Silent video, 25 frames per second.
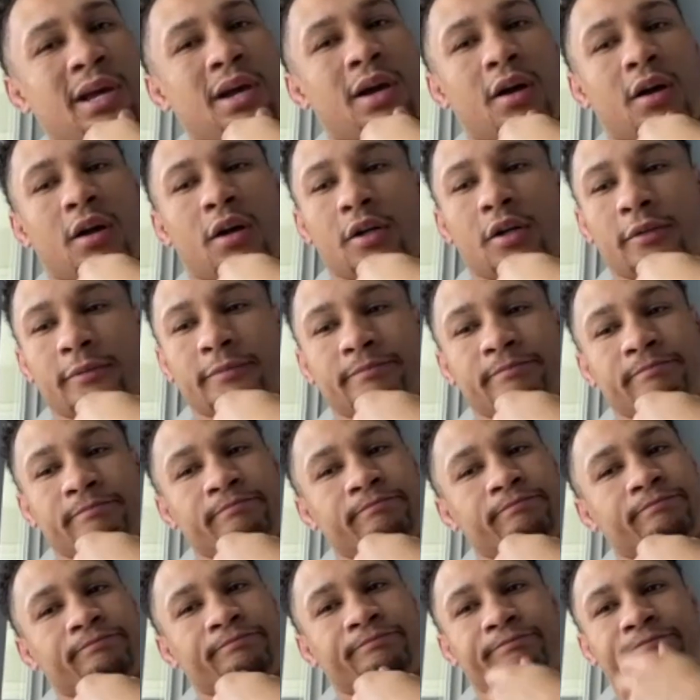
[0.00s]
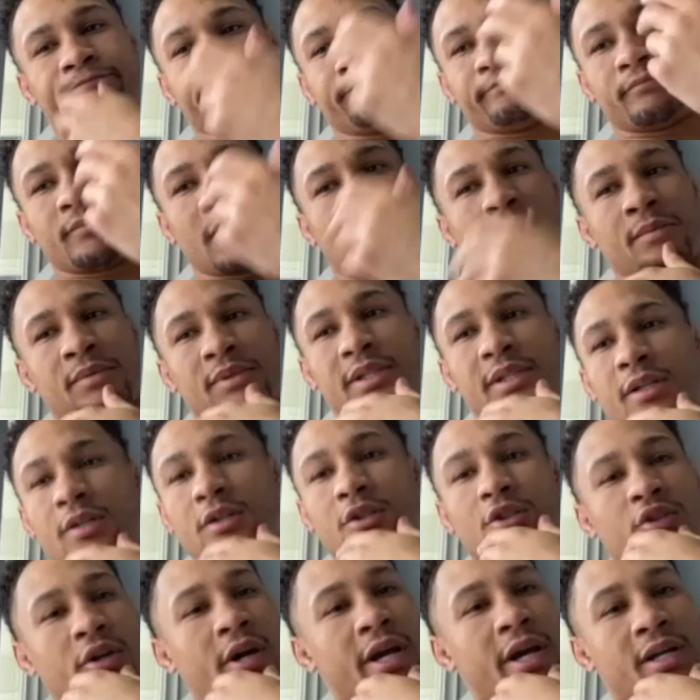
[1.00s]
Um, I'm still
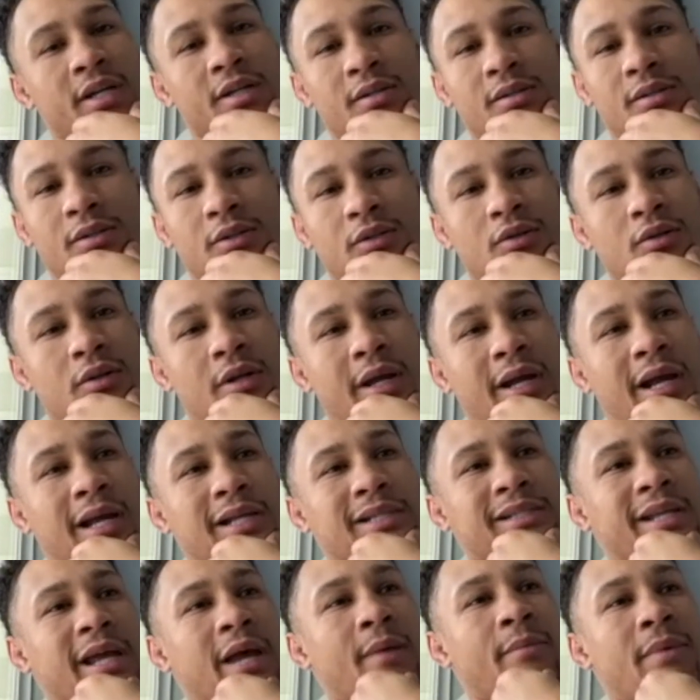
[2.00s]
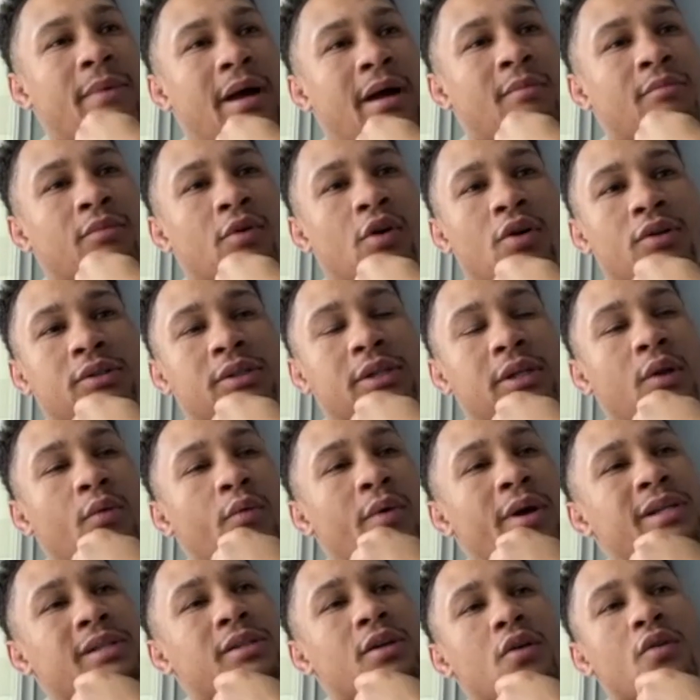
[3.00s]
training. You know, like I said, I'm I'm going to the
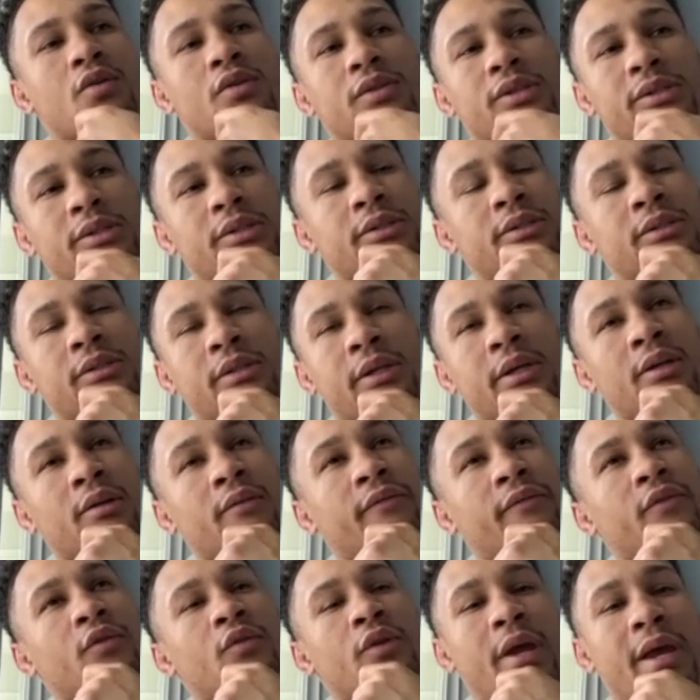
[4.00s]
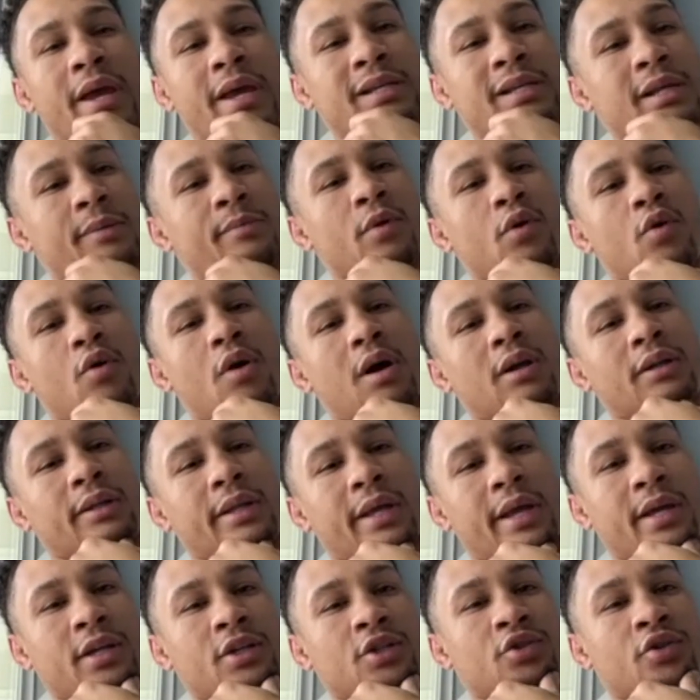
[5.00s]
West Coast in, in a few days. I'm going to go out
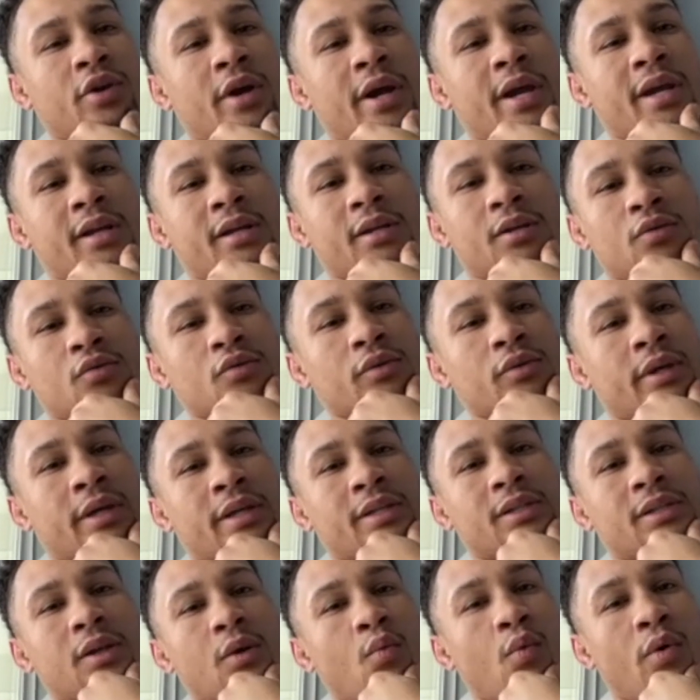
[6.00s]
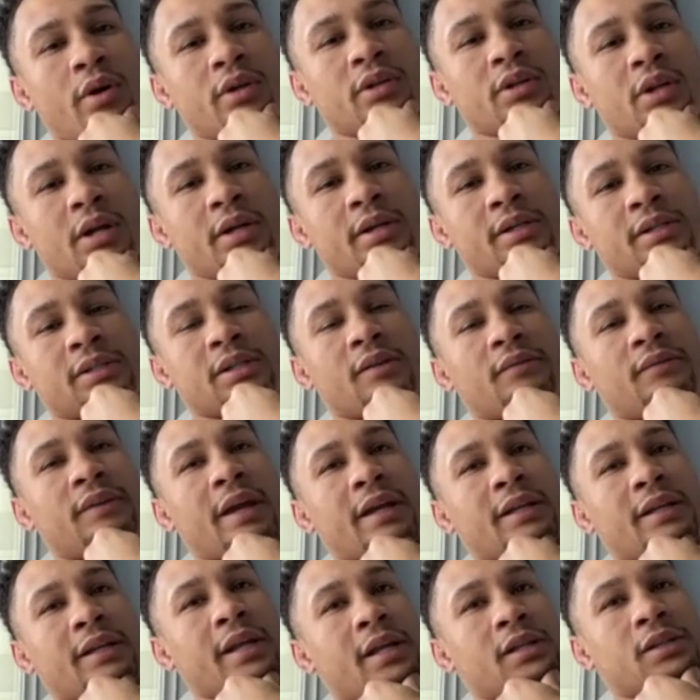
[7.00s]
there and train and do, get some work done and stuff
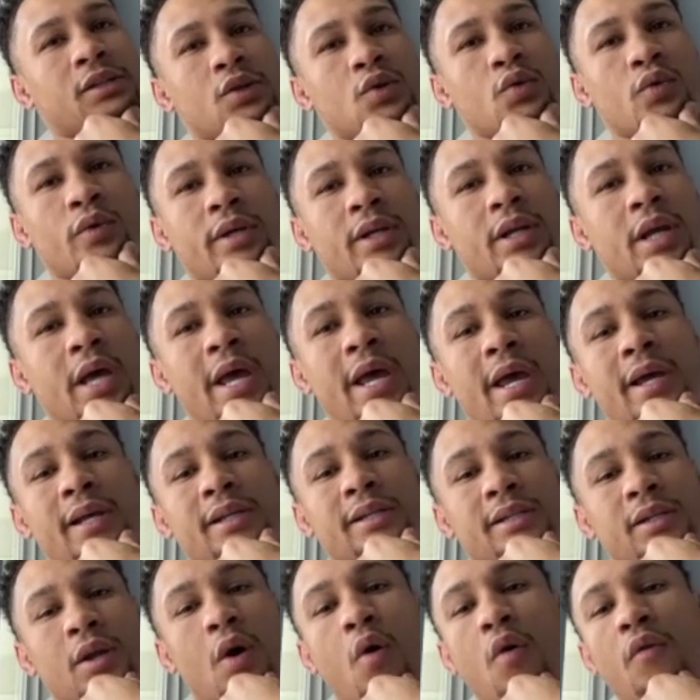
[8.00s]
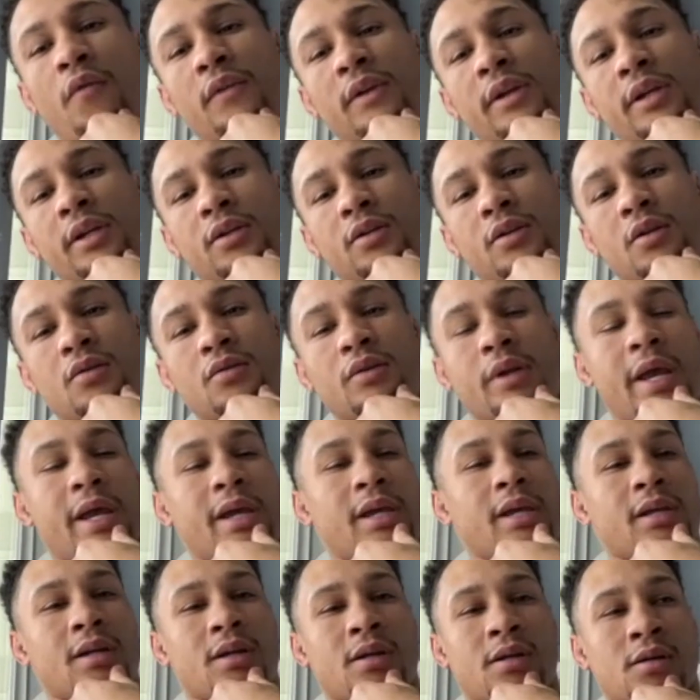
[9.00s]
like that, too. And just hopefully, you know, they
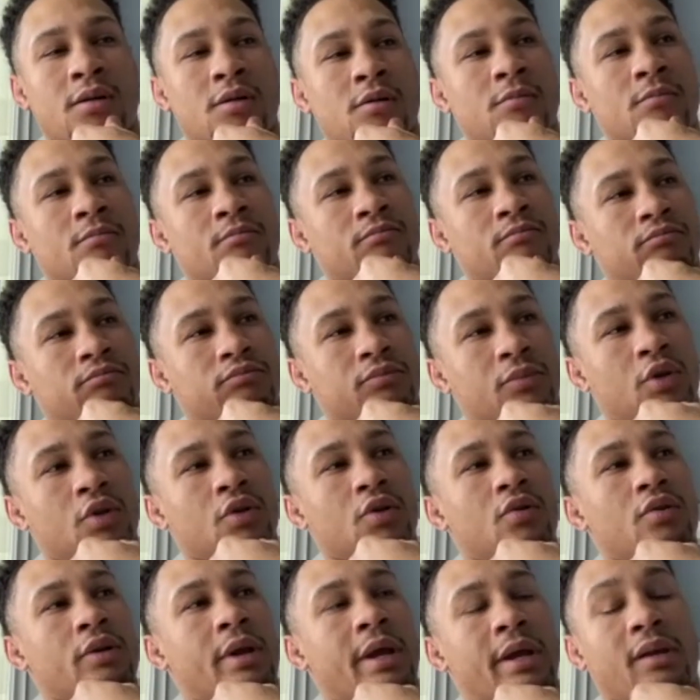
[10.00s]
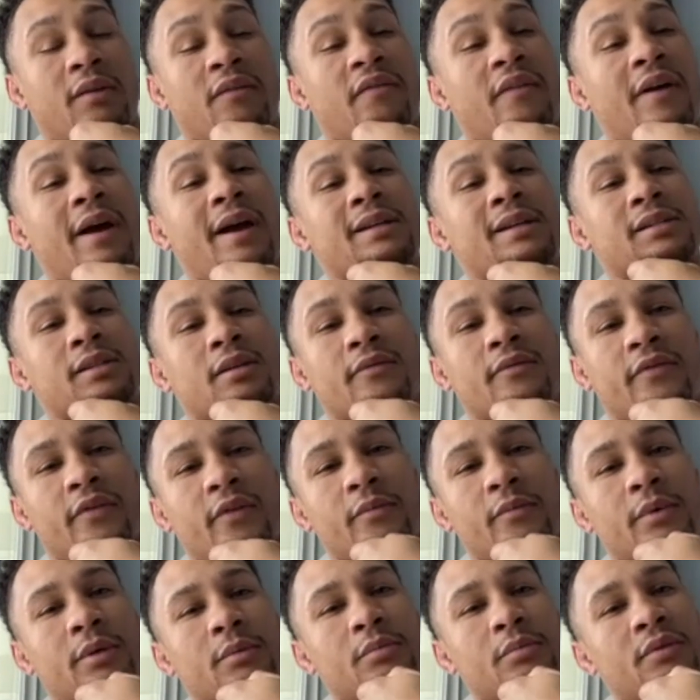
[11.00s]
can, um, you know, they can find something for
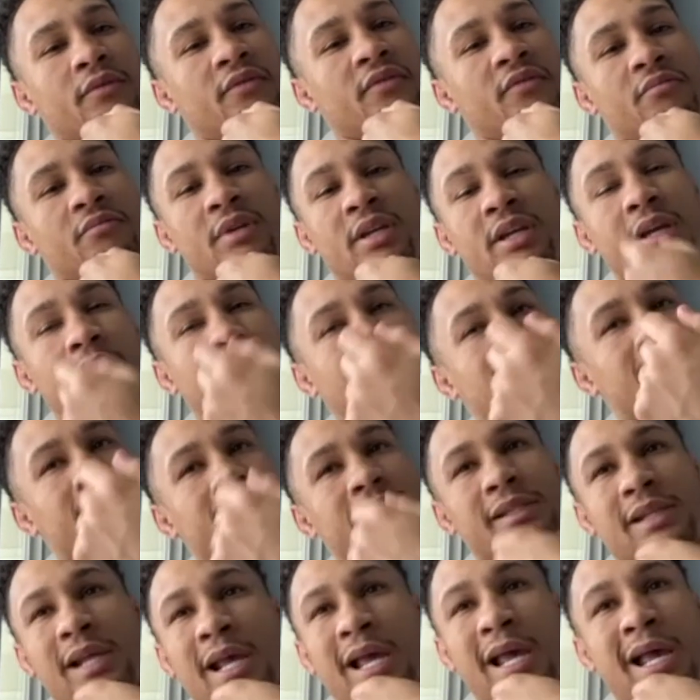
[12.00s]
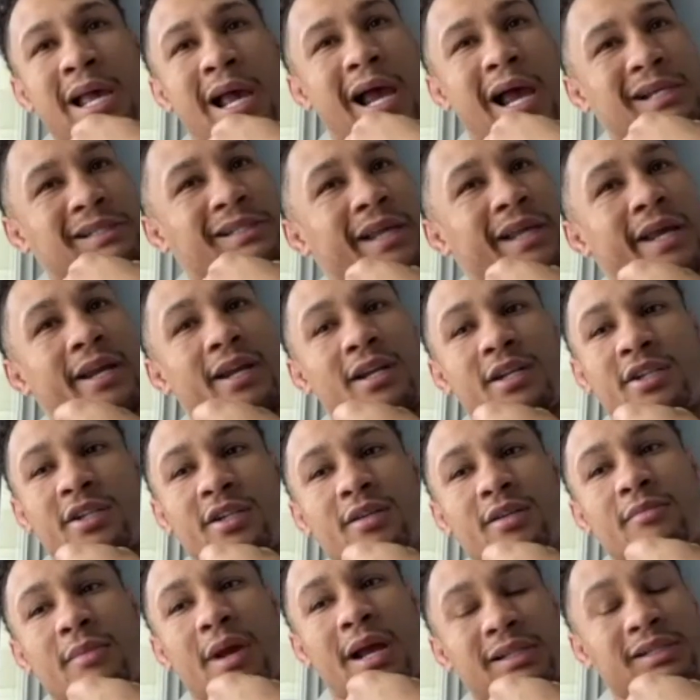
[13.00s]
me. But for me, I just, I stay in the
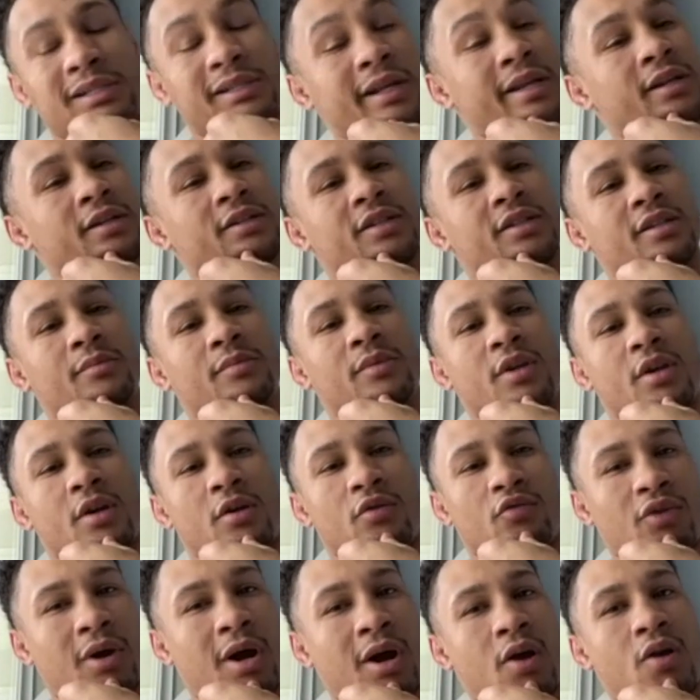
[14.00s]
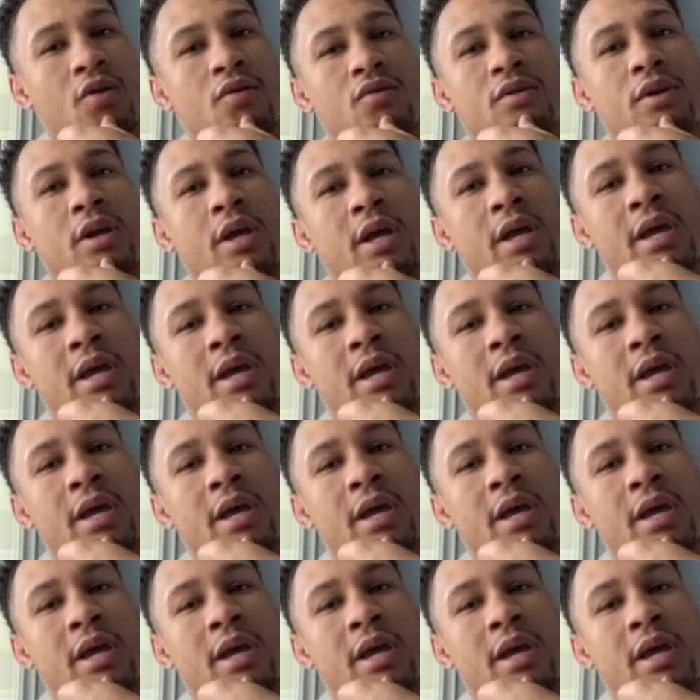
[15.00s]
gym. I stay in the gym year round.